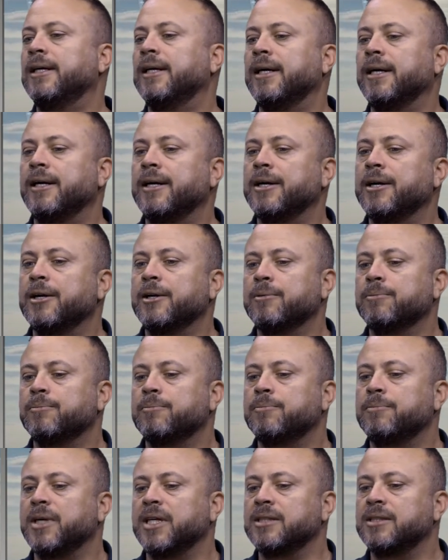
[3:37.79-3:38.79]

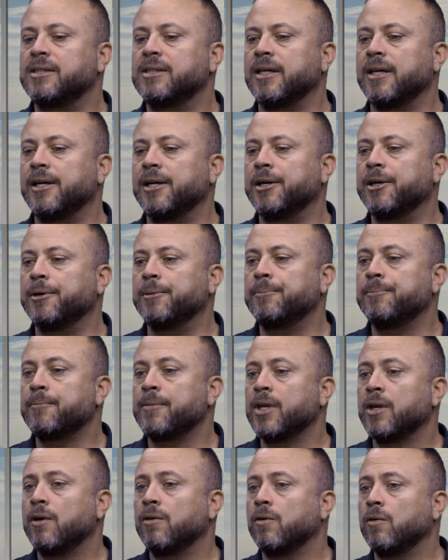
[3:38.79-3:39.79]
But
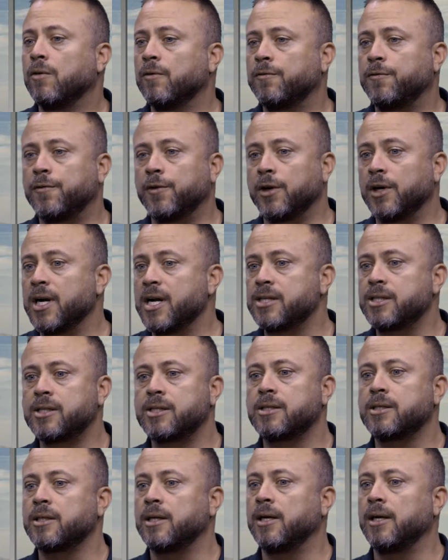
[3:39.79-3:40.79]
for
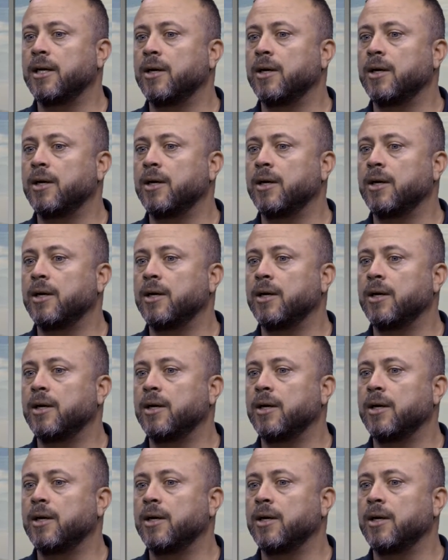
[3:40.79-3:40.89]
us,